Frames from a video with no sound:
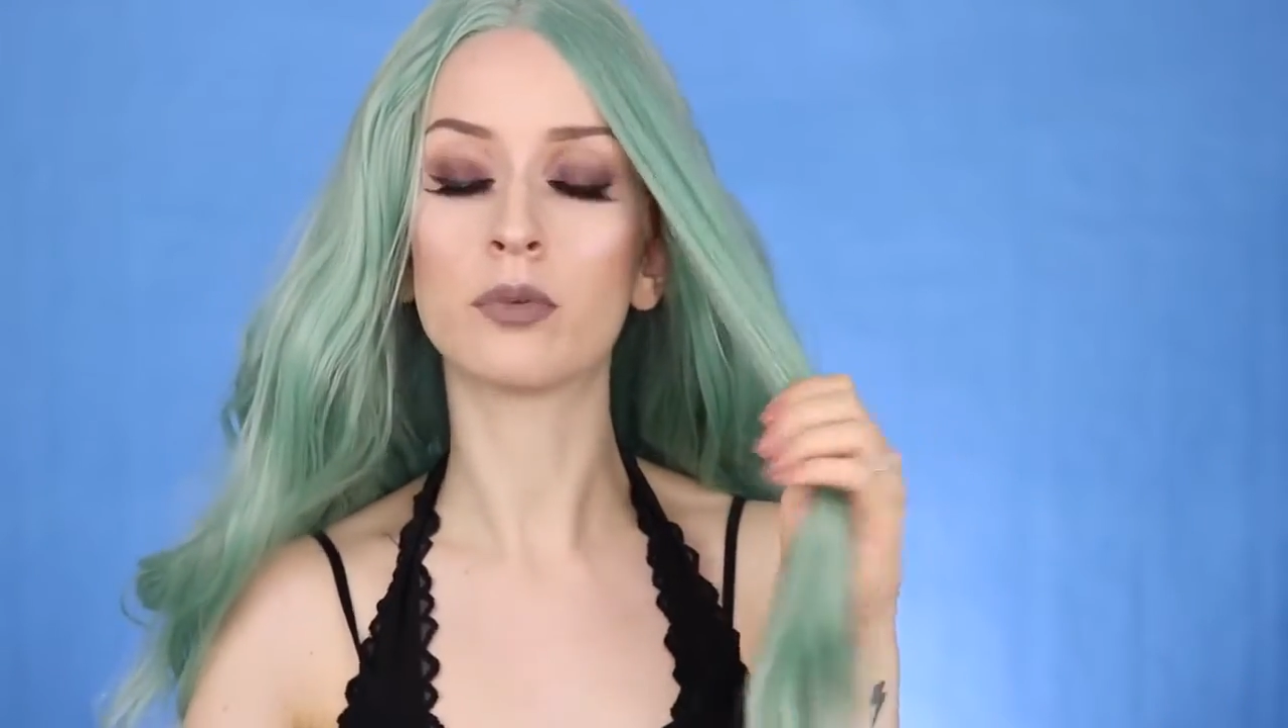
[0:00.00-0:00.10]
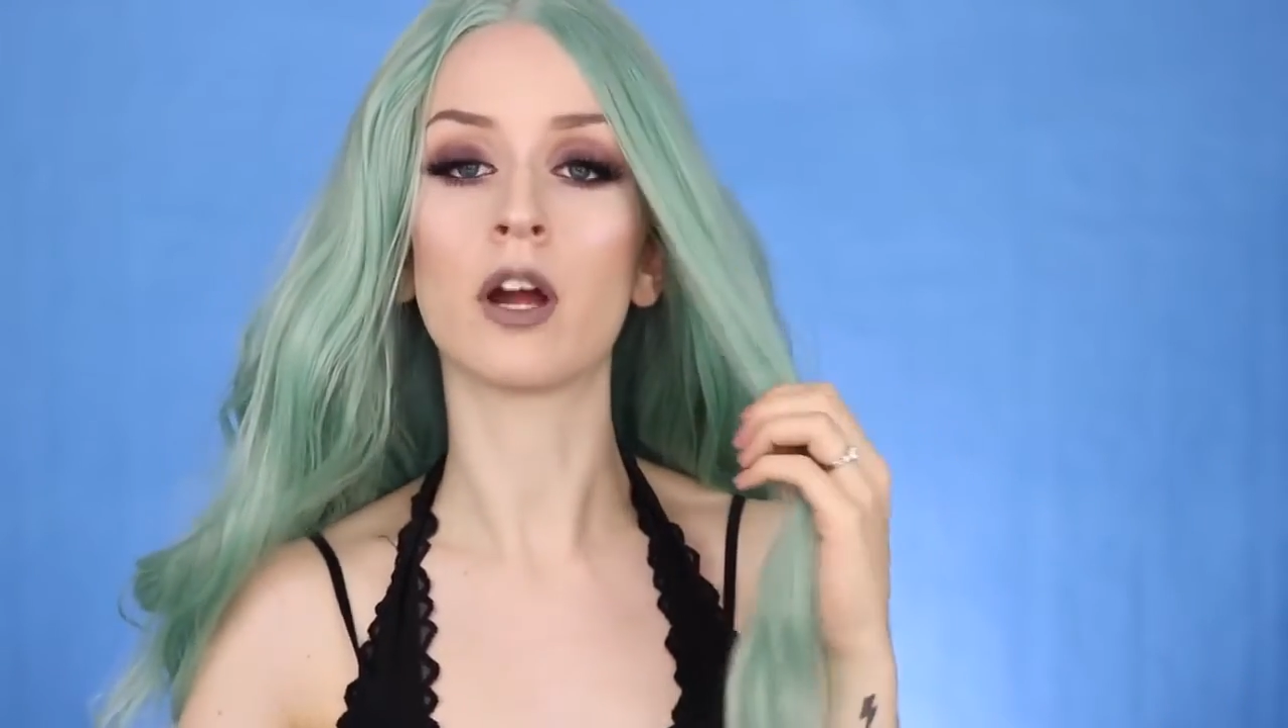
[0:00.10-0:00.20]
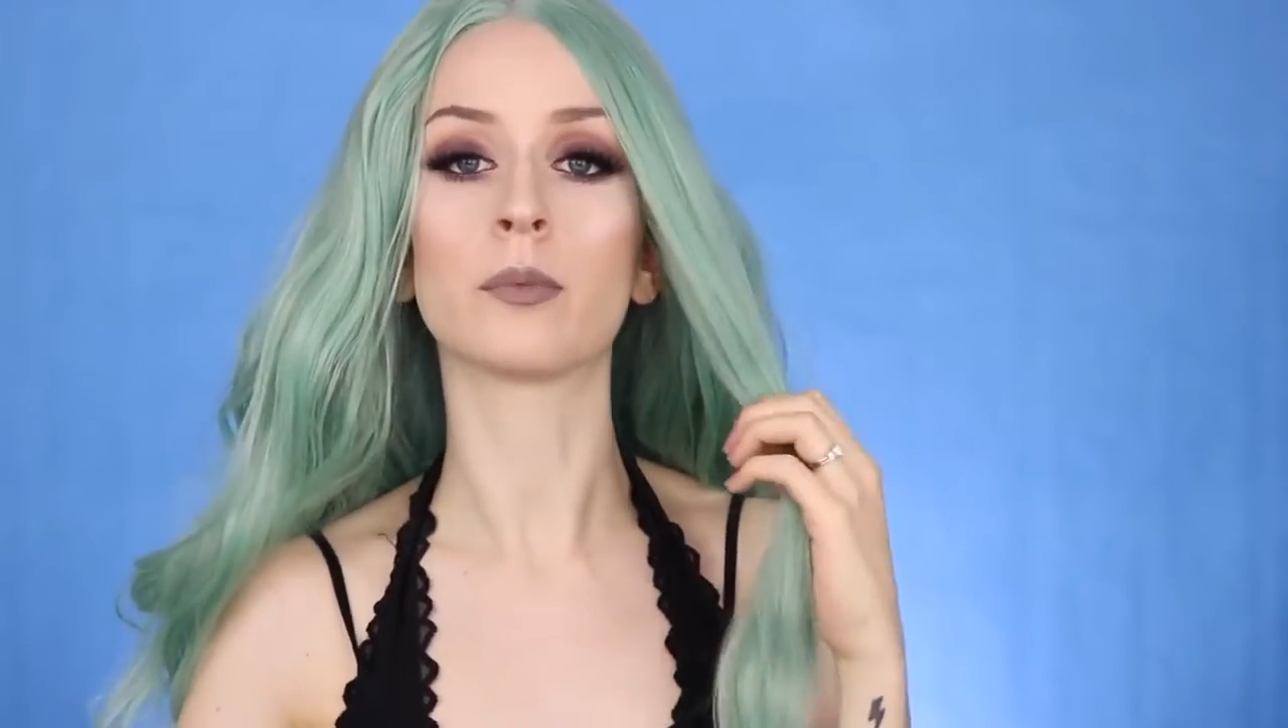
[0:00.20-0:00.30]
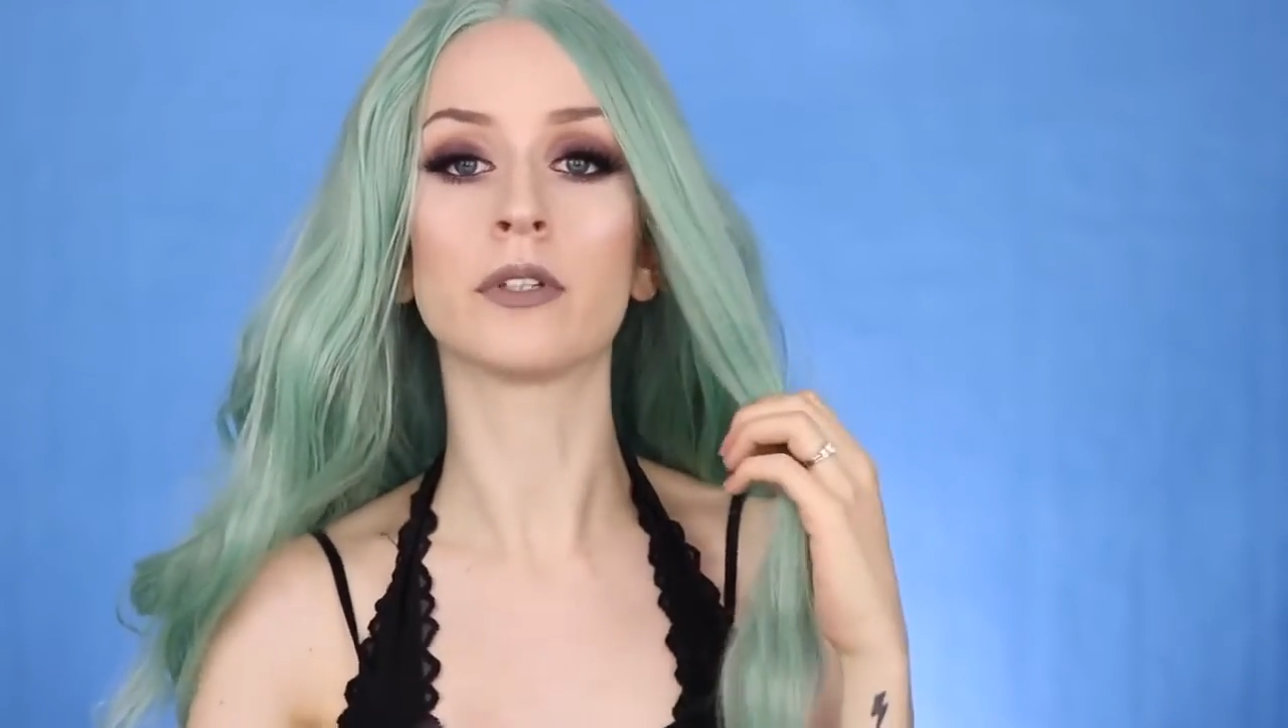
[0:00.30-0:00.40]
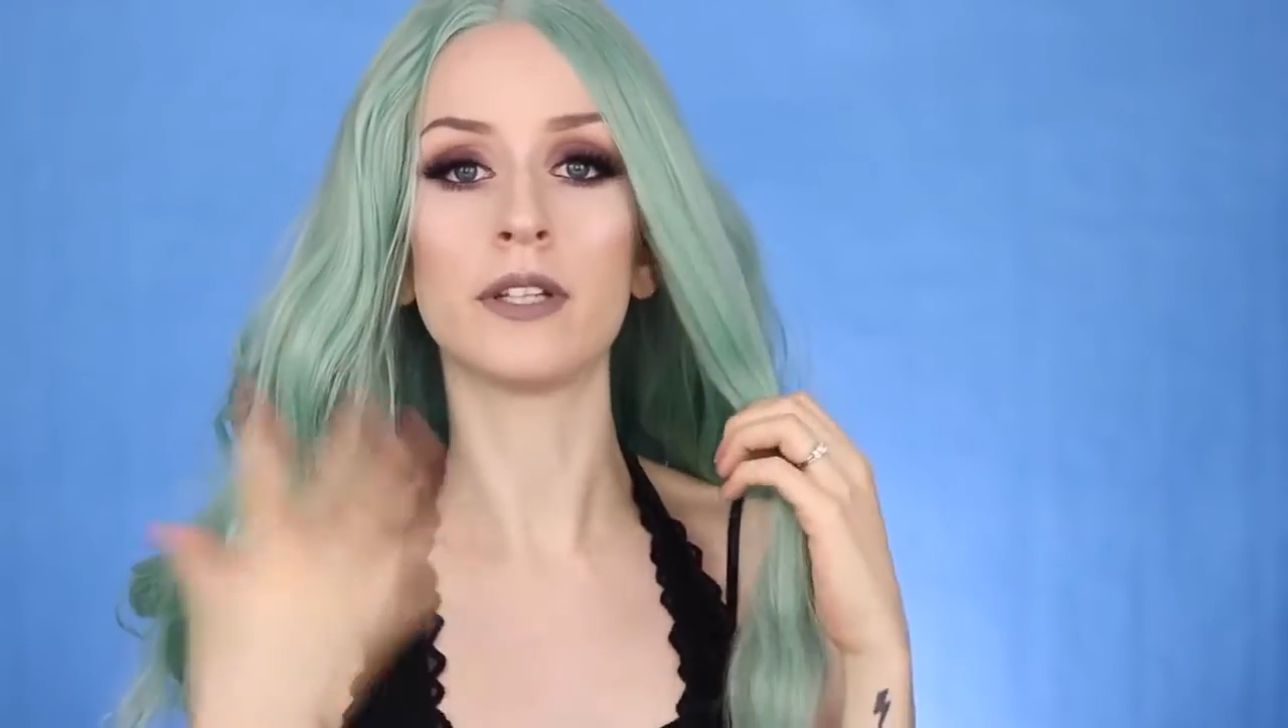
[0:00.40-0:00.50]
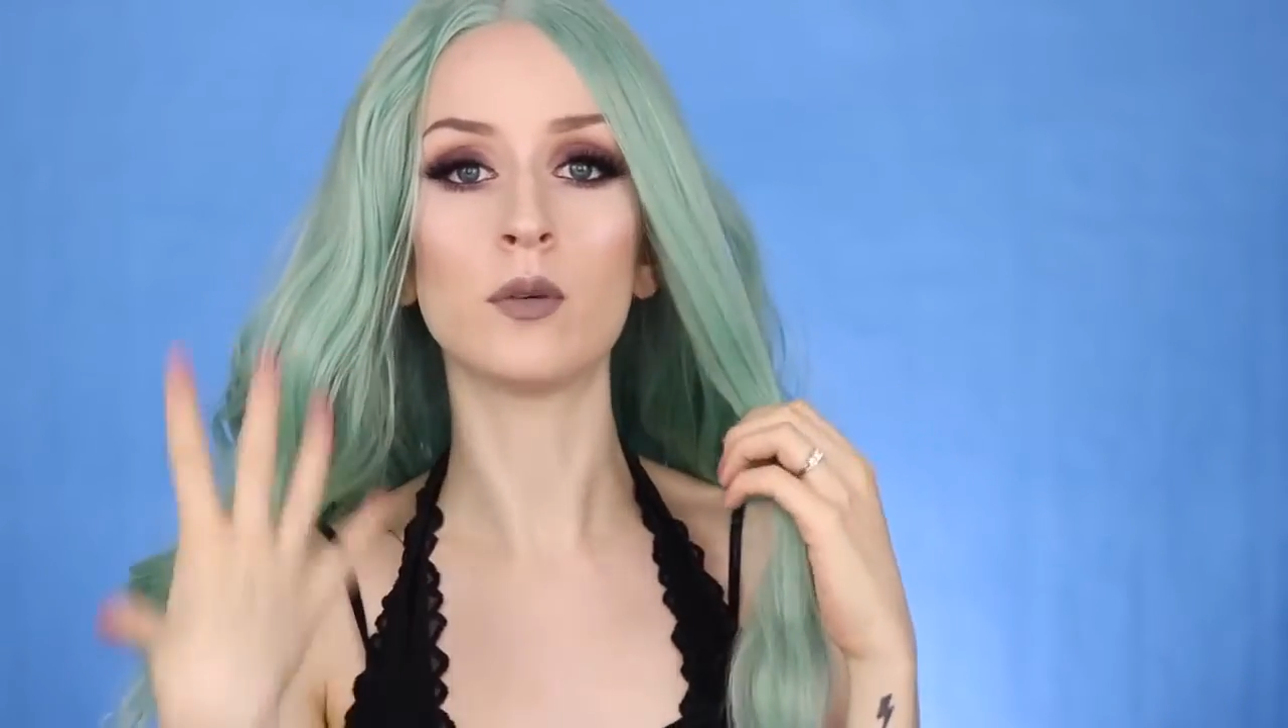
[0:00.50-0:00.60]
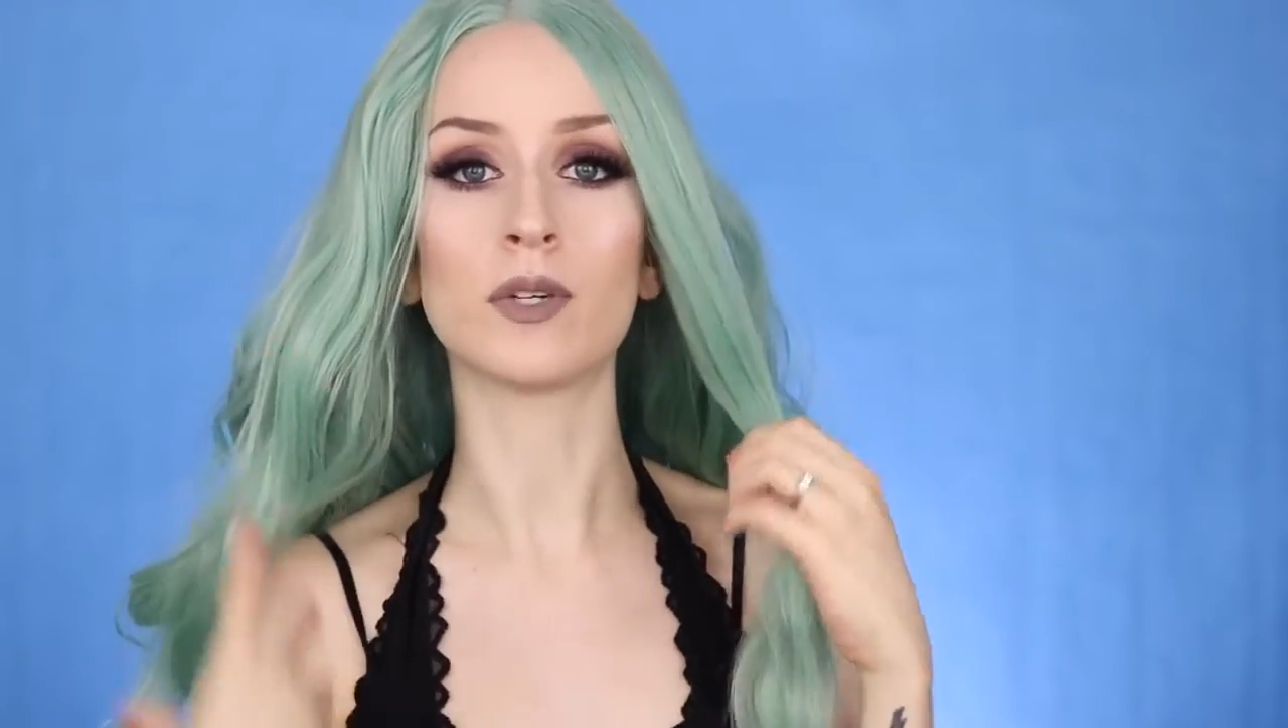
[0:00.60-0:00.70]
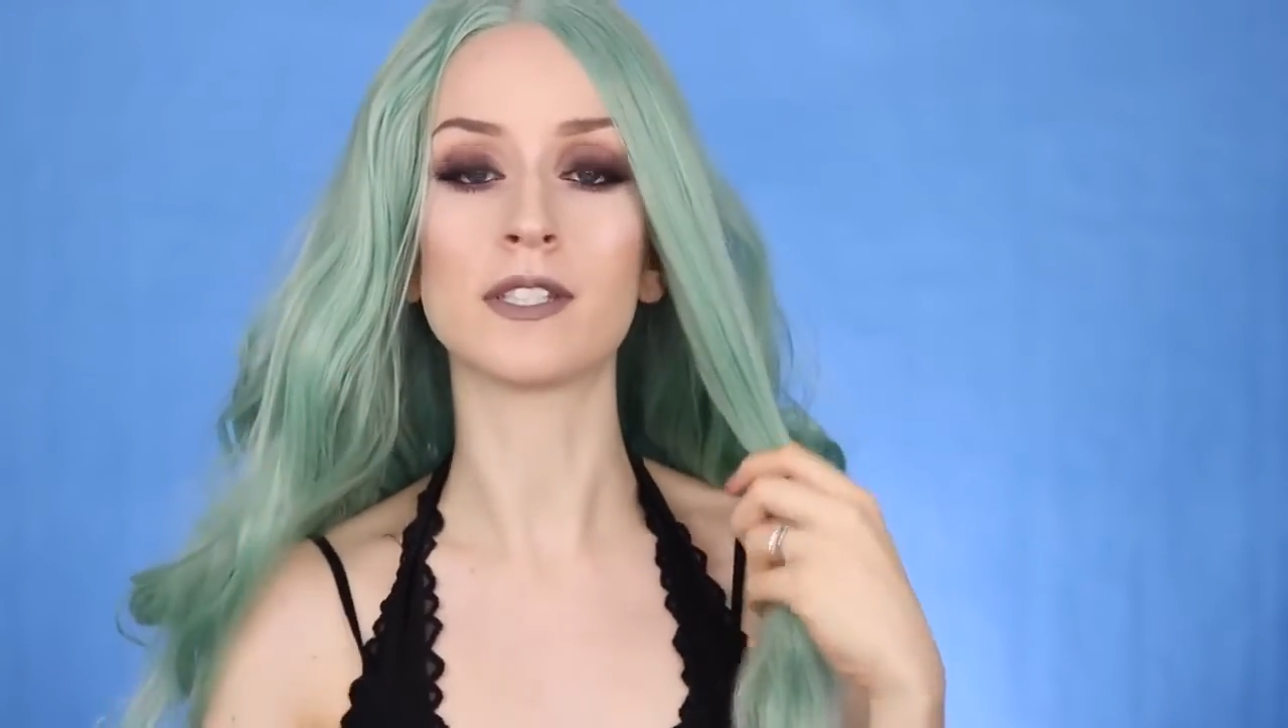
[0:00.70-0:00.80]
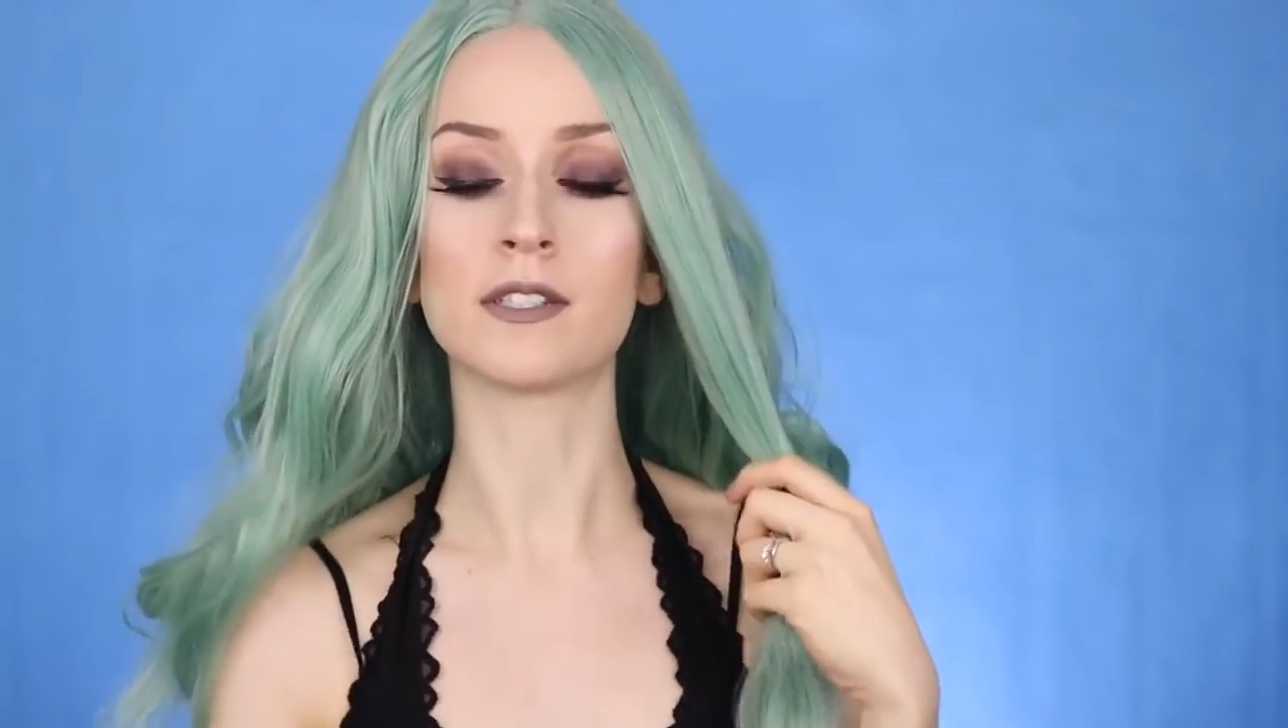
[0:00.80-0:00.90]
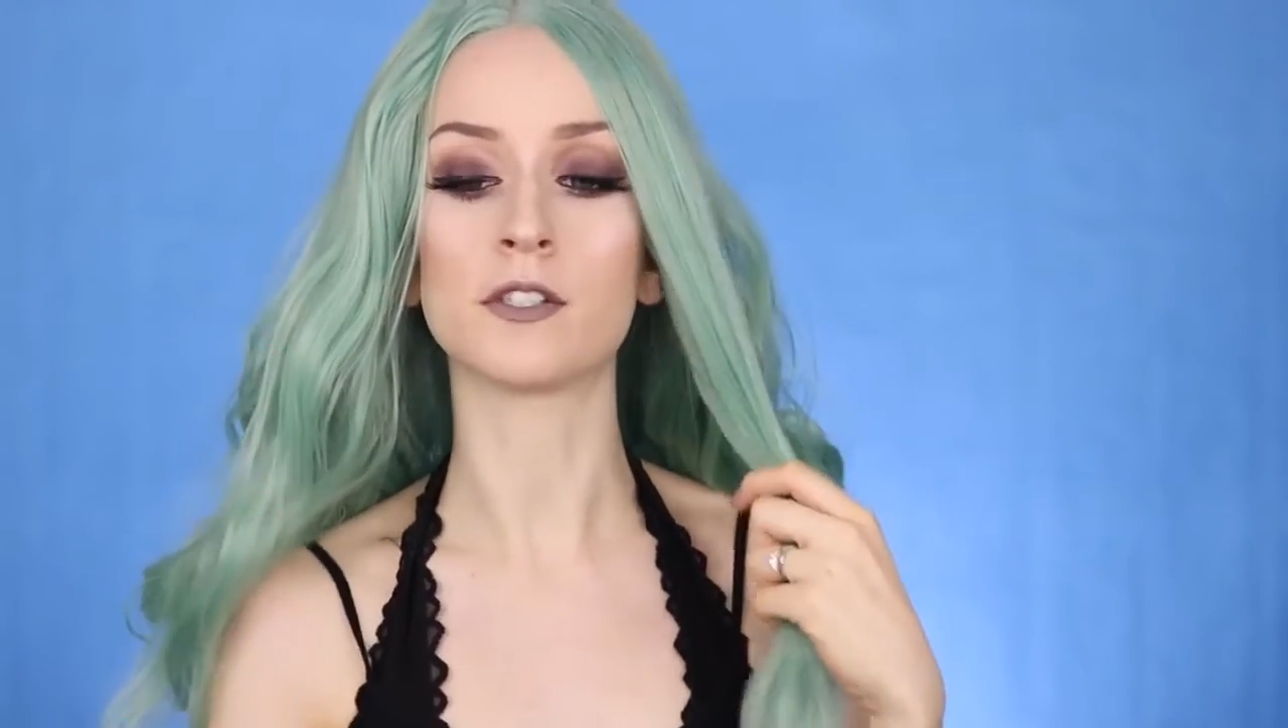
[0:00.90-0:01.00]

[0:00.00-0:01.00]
properly once